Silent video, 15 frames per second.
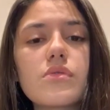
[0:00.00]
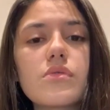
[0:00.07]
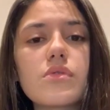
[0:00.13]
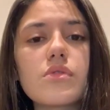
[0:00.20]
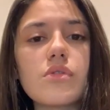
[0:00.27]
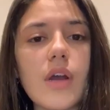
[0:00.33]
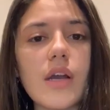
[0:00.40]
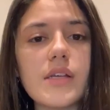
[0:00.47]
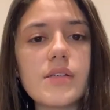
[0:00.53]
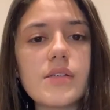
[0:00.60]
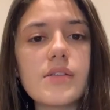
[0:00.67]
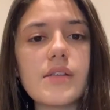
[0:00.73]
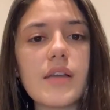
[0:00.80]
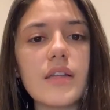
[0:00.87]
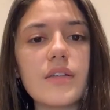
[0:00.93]

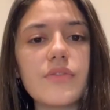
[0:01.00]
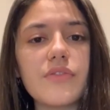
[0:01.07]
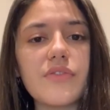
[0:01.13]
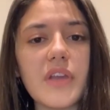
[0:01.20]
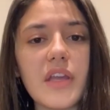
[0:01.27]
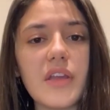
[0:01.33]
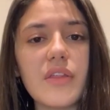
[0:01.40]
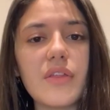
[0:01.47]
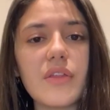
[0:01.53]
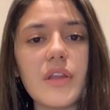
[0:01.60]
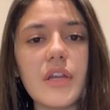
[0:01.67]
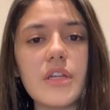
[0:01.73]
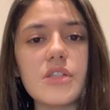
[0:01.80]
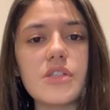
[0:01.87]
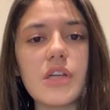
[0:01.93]
trust and faith
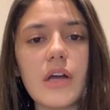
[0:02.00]
in each